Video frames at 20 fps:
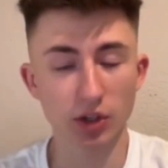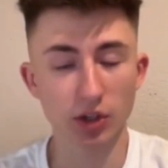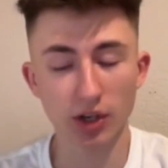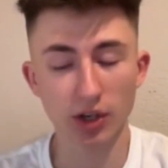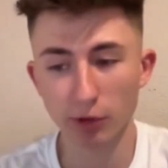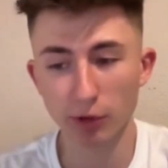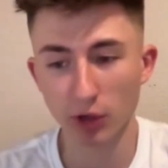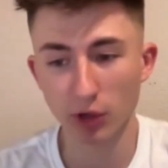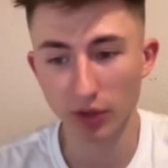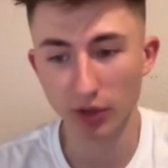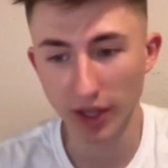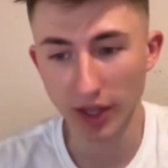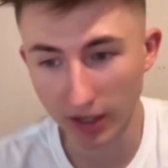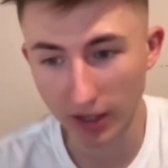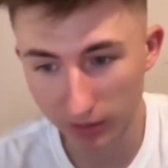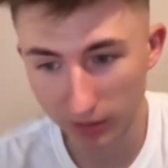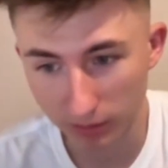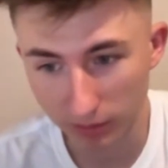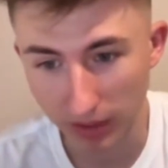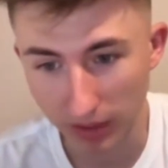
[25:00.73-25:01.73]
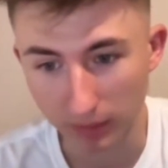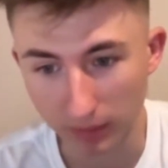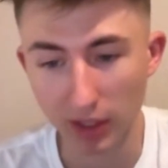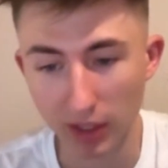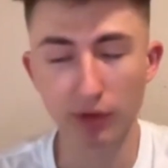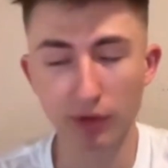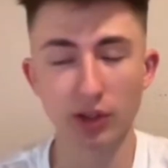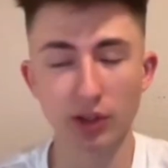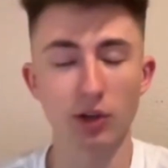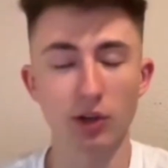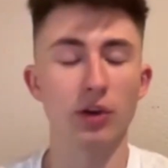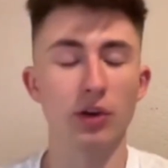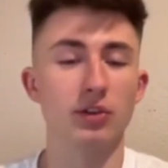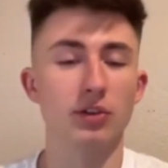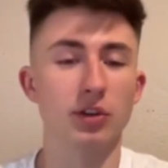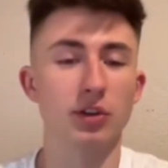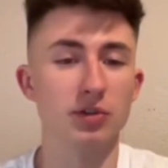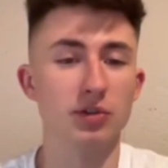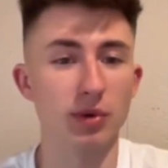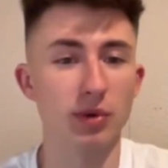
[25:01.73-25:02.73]
got to figure that out, but I'm definitely going to look
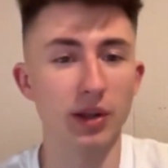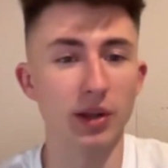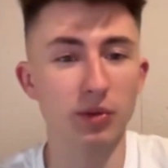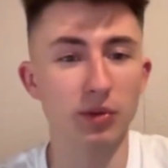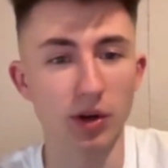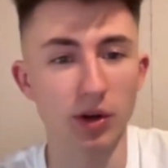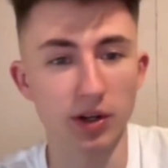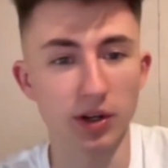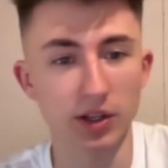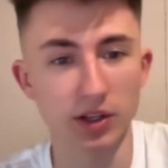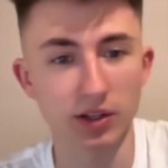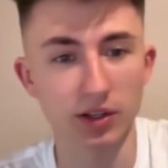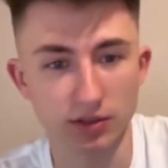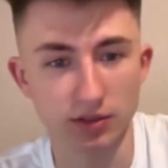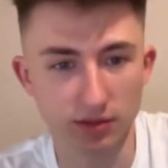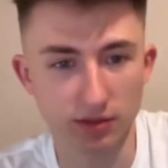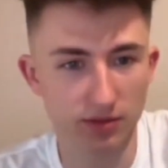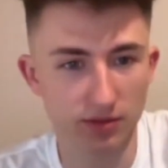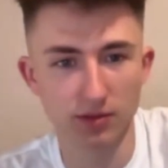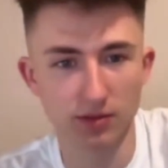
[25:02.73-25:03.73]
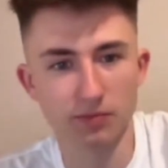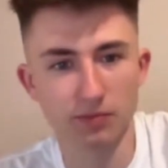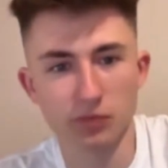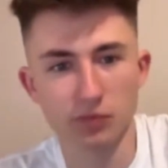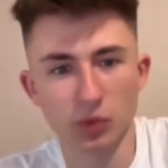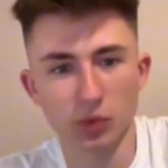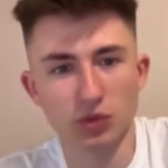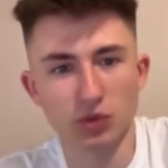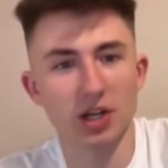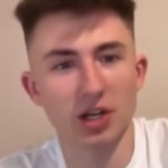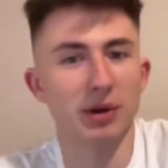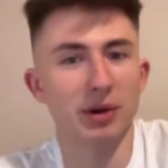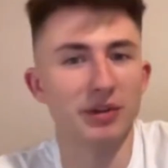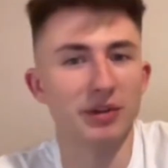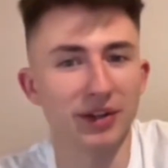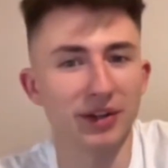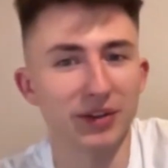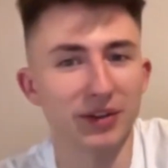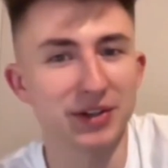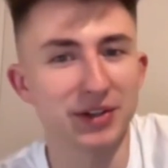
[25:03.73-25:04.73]
into the breath work and we'll chat
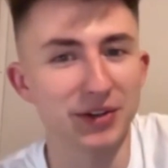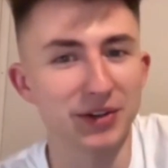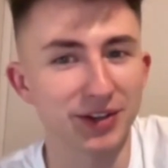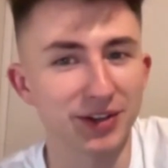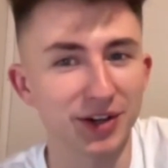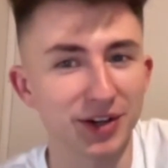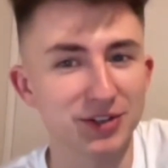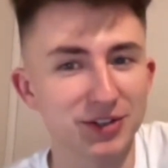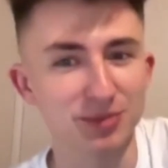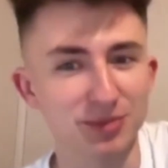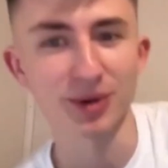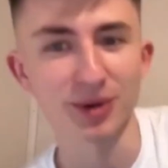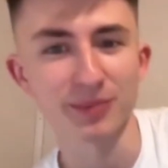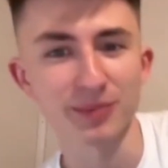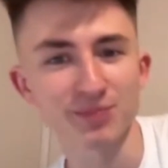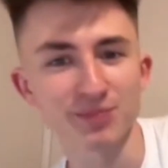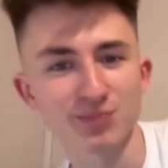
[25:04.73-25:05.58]
about that later. That's awesome though.